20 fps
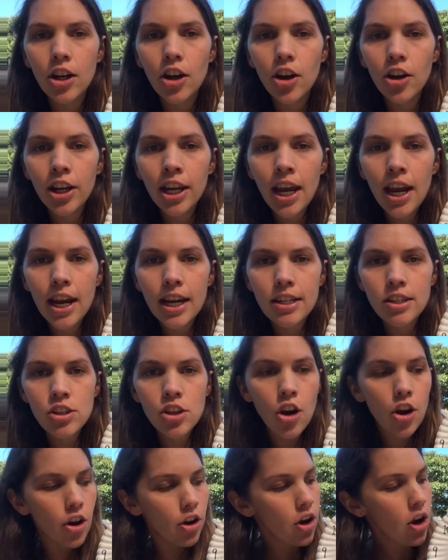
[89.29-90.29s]
Okay,
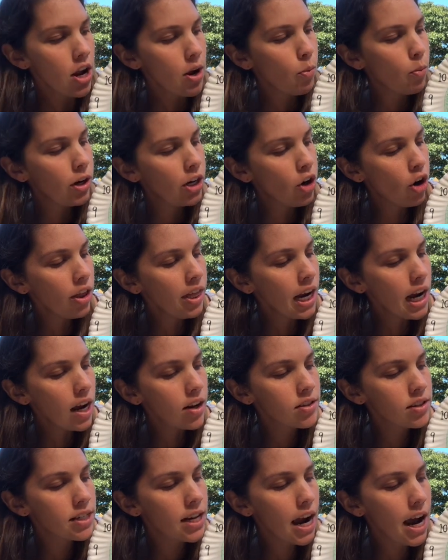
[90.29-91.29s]
so we know that our
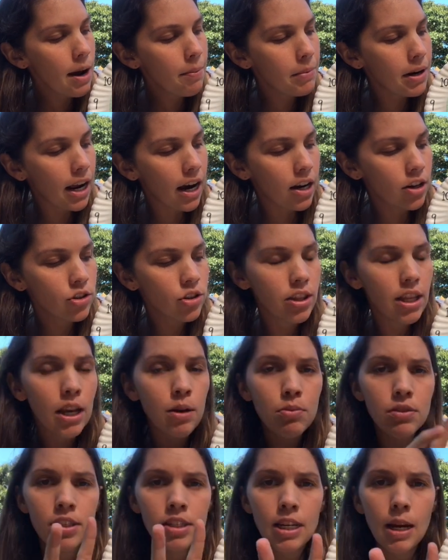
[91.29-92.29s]
time now, so that
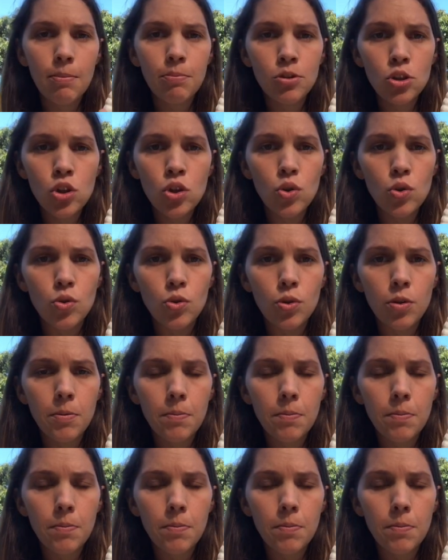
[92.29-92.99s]
was step 2.